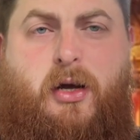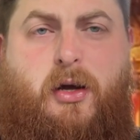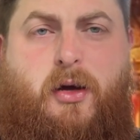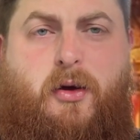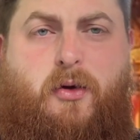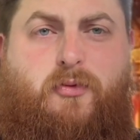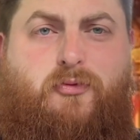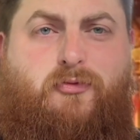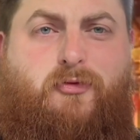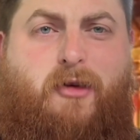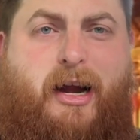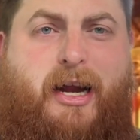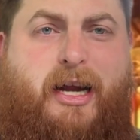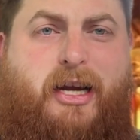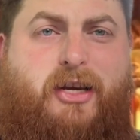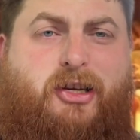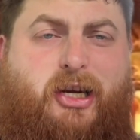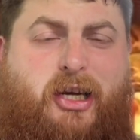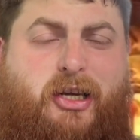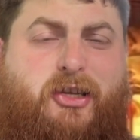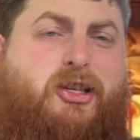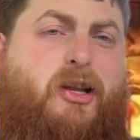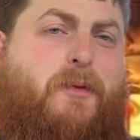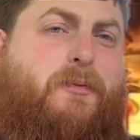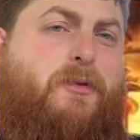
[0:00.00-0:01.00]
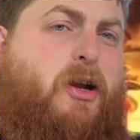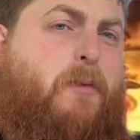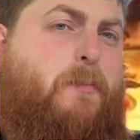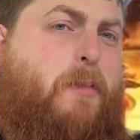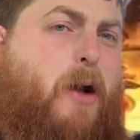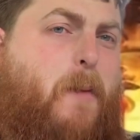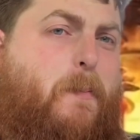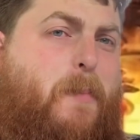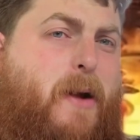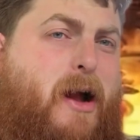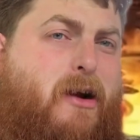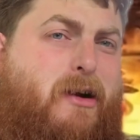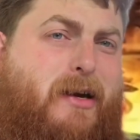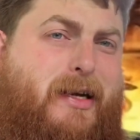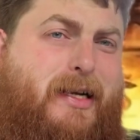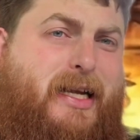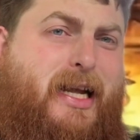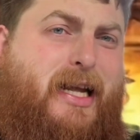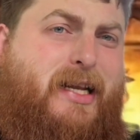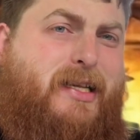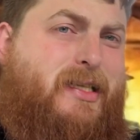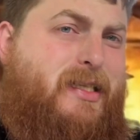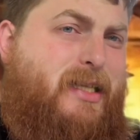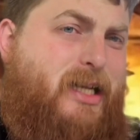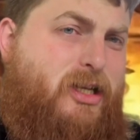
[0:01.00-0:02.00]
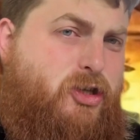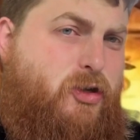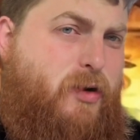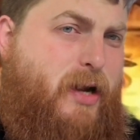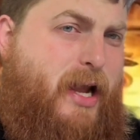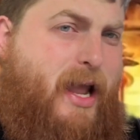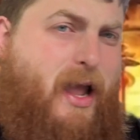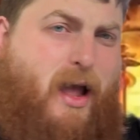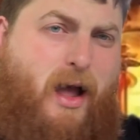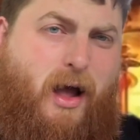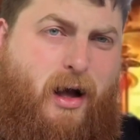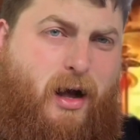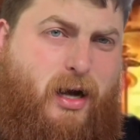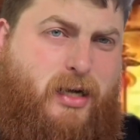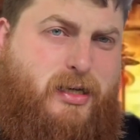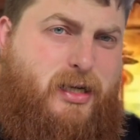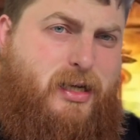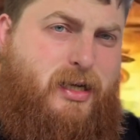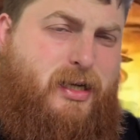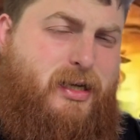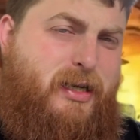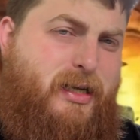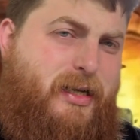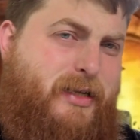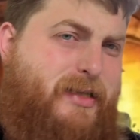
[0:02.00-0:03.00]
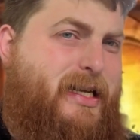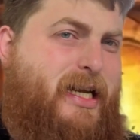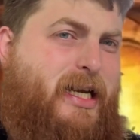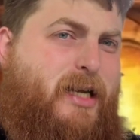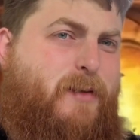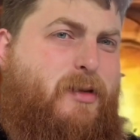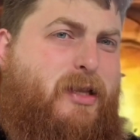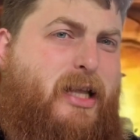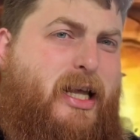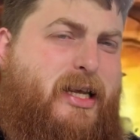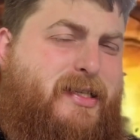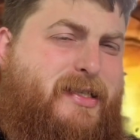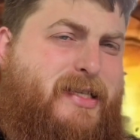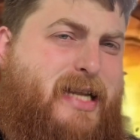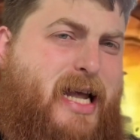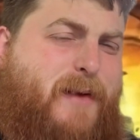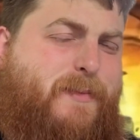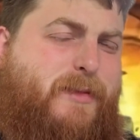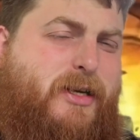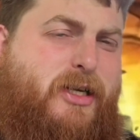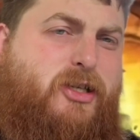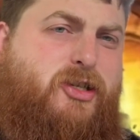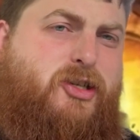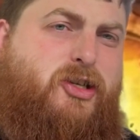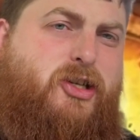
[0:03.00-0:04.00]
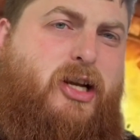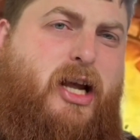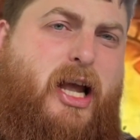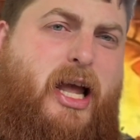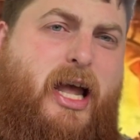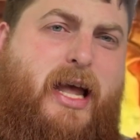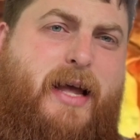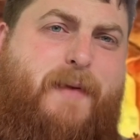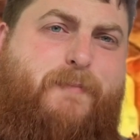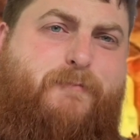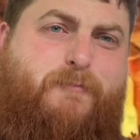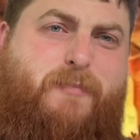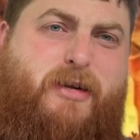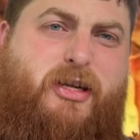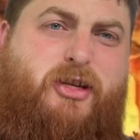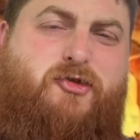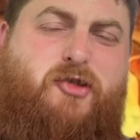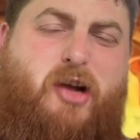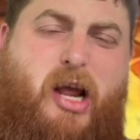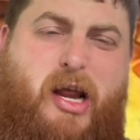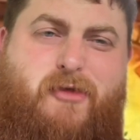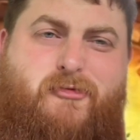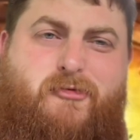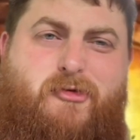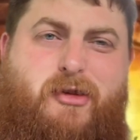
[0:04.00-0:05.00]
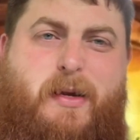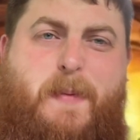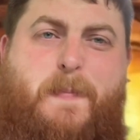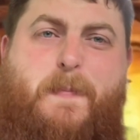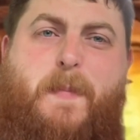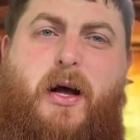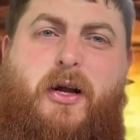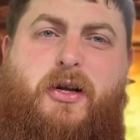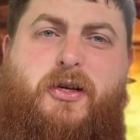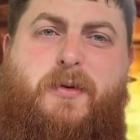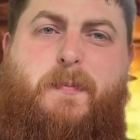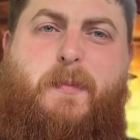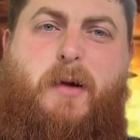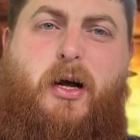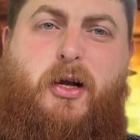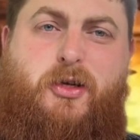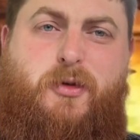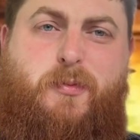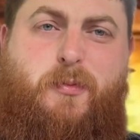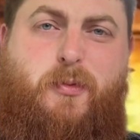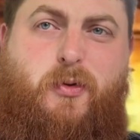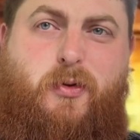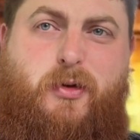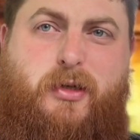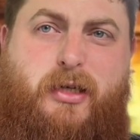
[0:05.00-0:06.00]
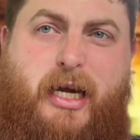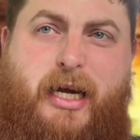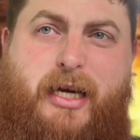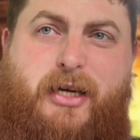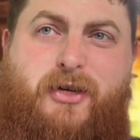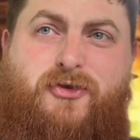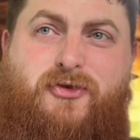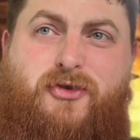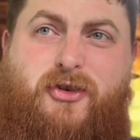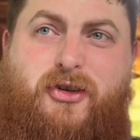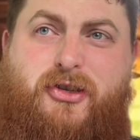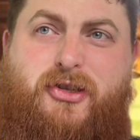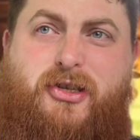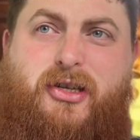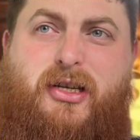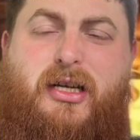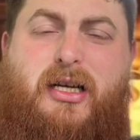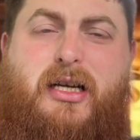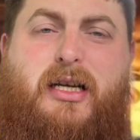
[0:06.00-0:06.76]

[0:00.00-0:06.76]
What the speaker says: rage is something a Barbarian gets that lets you hit harder, take less damage, and be generally much, much more dangerous.